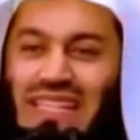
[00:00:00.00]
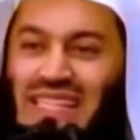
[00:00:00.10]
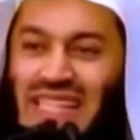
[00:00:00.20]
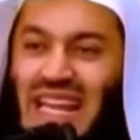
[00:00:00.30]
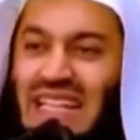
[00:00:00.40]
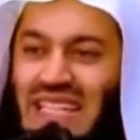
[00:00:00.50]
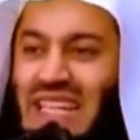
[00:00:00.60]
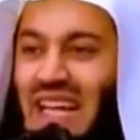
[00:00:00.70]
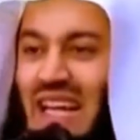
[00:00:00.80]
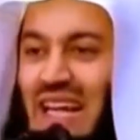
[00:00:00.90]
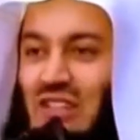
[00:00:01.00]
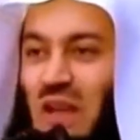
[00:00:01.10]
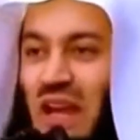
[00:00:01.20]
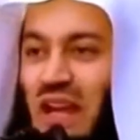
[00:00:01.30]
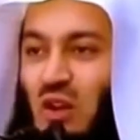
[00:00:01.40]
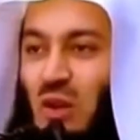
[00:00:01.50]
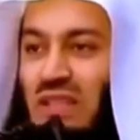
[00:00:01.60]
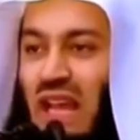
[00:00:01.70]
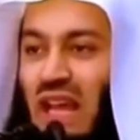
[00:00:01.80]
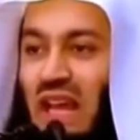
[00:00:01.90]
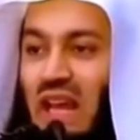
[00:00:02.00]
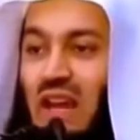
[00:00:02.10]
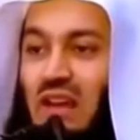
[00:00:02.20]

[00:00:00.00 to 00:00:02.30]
insulting Allah subhanahu wa ta'ala.